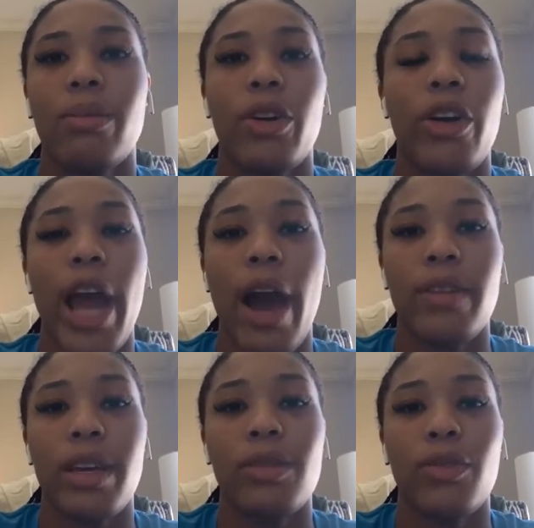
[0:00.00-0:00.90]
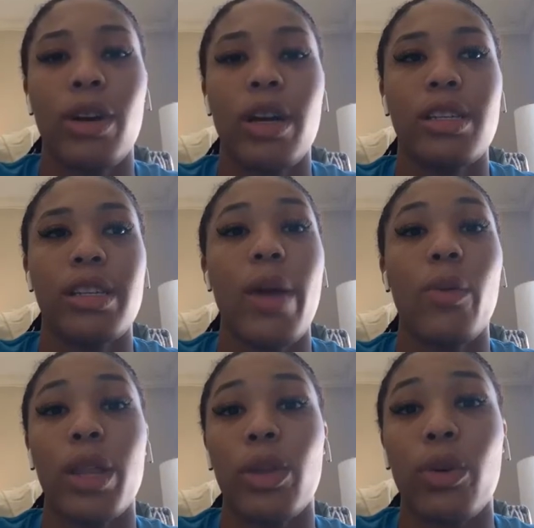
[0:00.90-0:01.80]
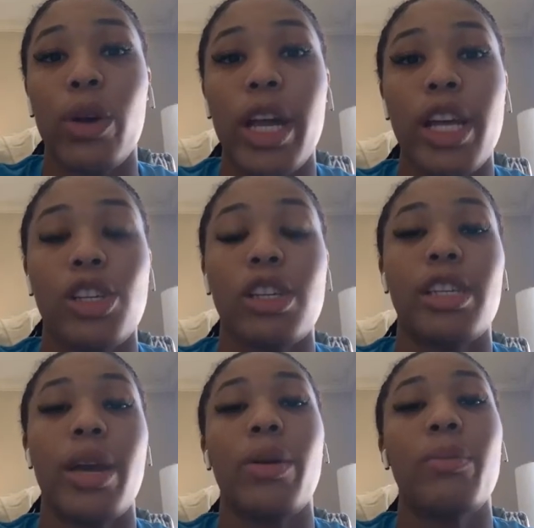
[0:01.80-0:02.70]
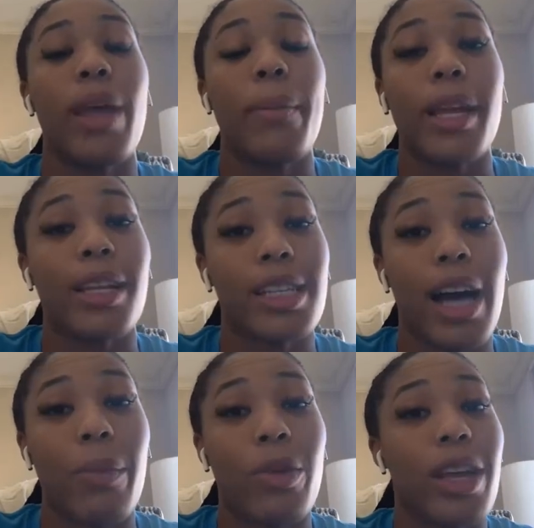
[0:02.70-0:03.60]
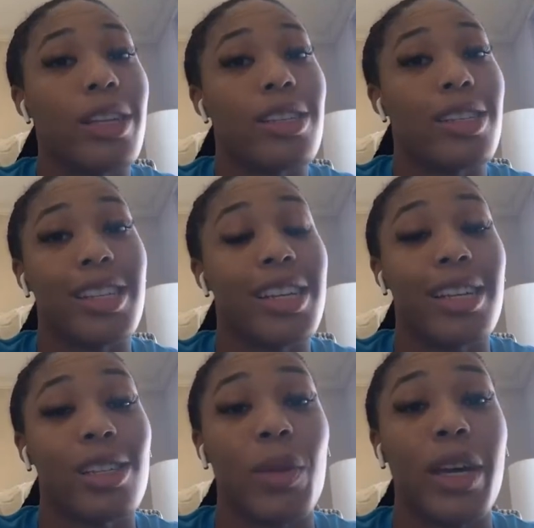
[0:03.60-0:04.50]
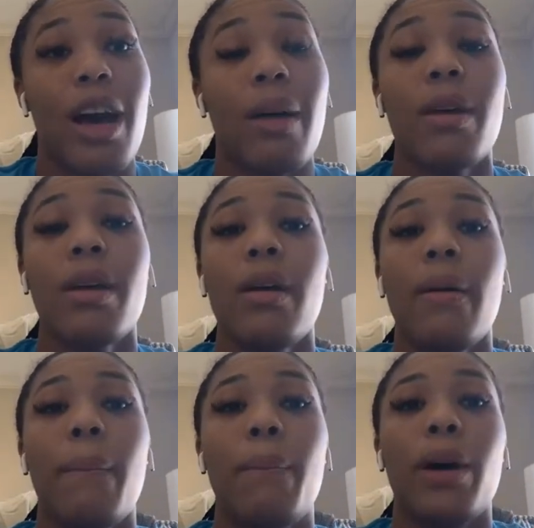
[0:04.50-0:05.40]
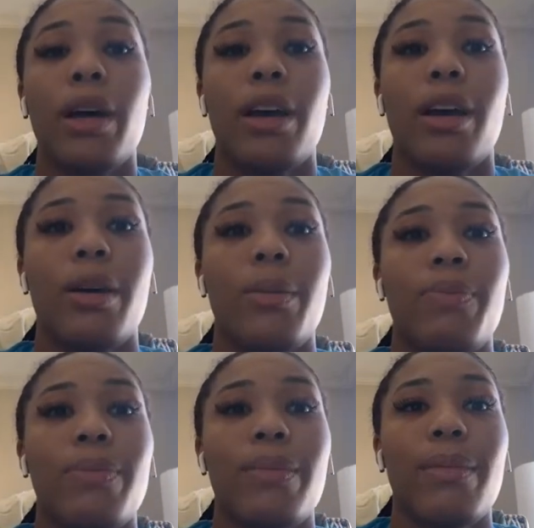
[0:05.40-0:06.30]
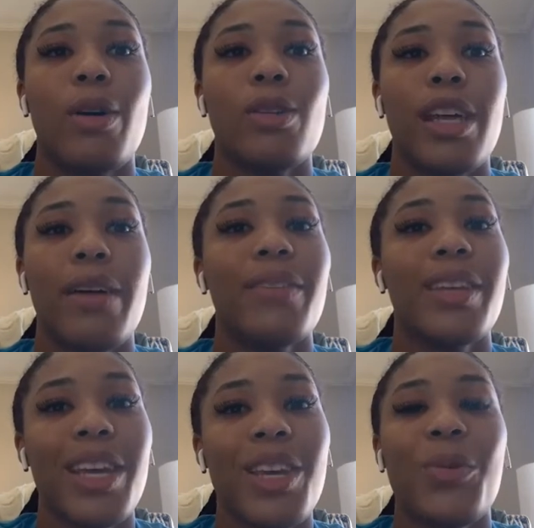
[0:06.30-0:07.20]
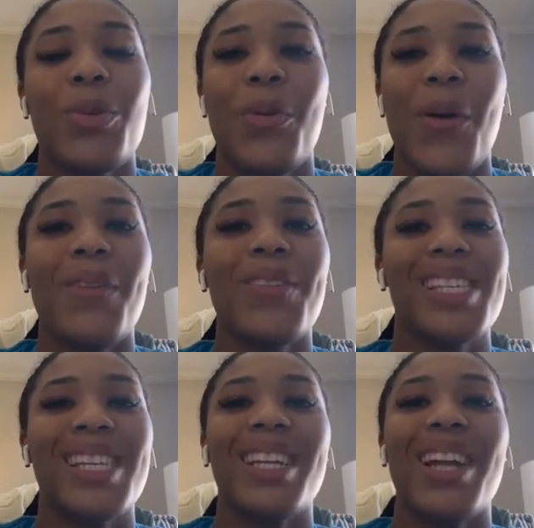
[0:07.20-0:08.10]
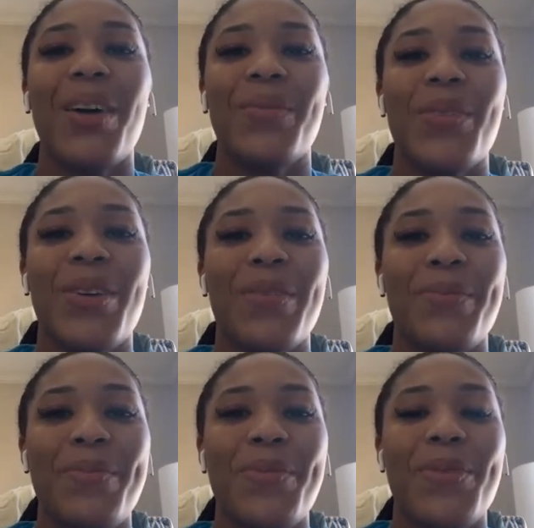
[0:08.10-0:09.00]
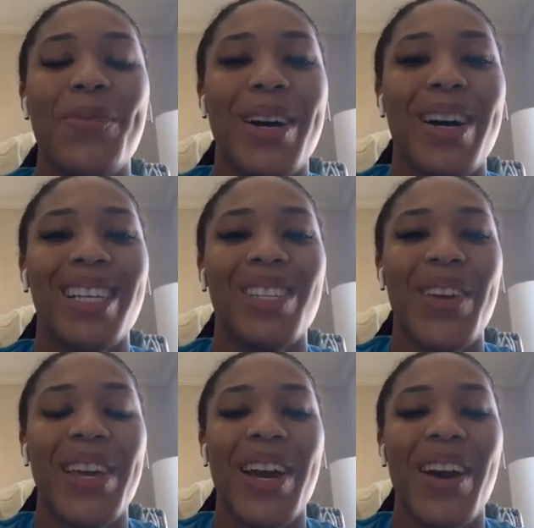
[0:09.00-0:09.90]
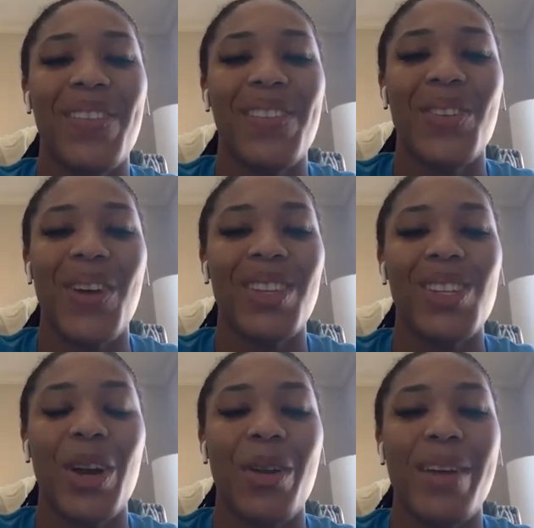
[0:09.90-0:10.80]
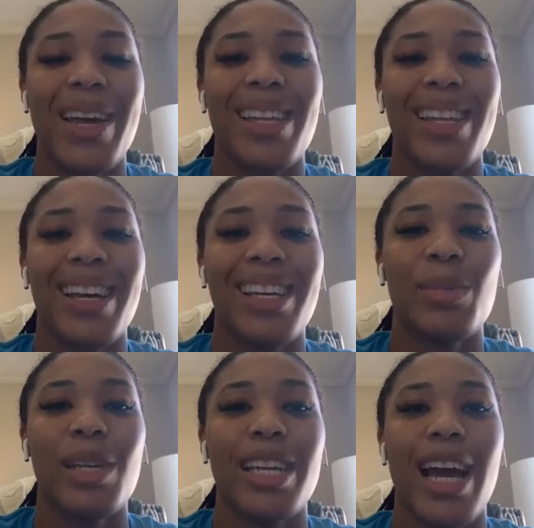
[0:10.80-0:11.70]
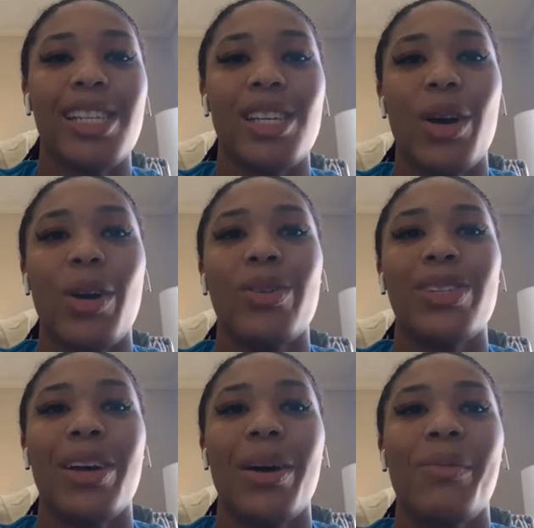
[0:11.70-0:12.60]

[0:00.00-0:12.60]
They're great advocates for us. They went through it. It's just, they played in a time where they just didn't speak up. But most definitely, you will probably see a lot more people speaking up throughout the tournament, especially as it goes.